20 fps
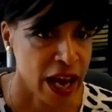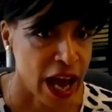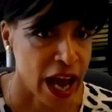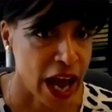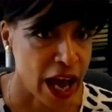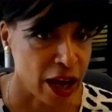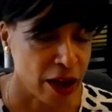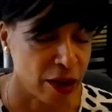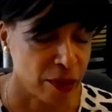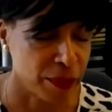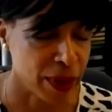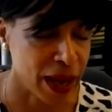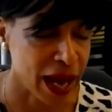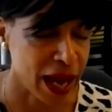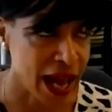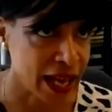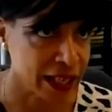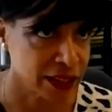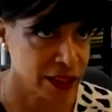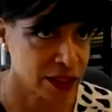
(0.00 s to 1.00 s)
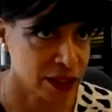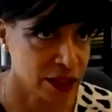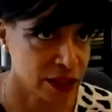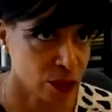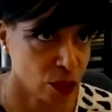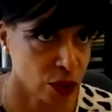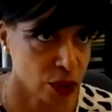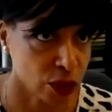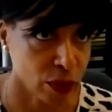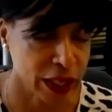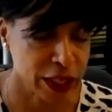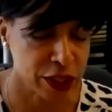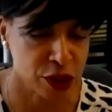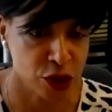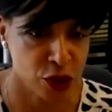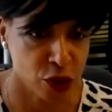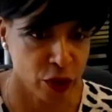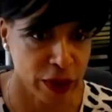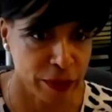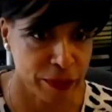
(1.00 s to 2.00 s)
And what do I
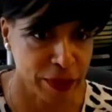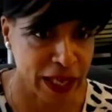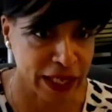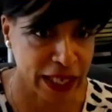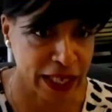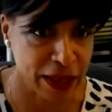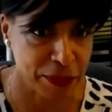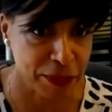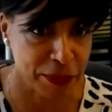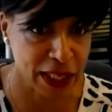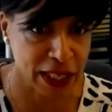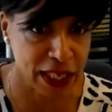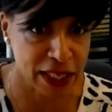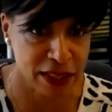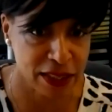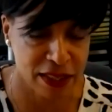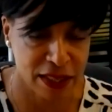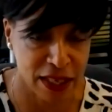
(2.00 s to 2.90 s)
enjoy about it? I mean,